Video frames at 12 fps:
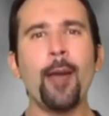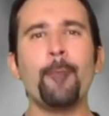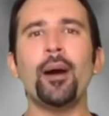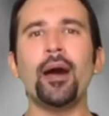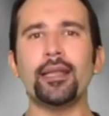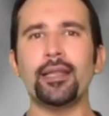
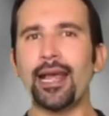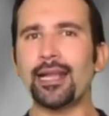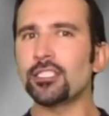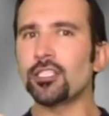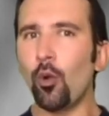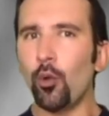But
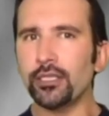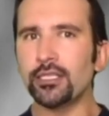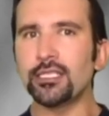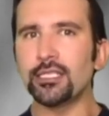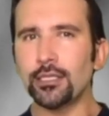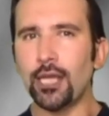that's going to
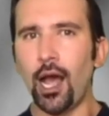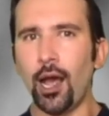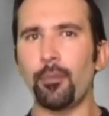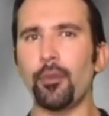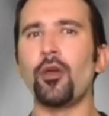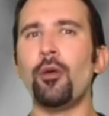
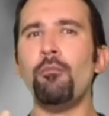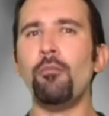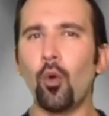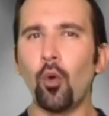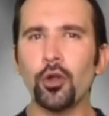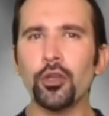stop the
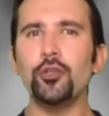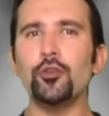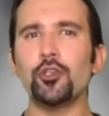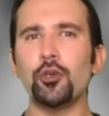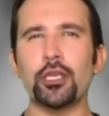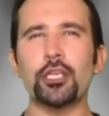more you
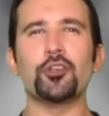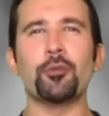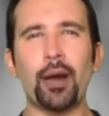do it because your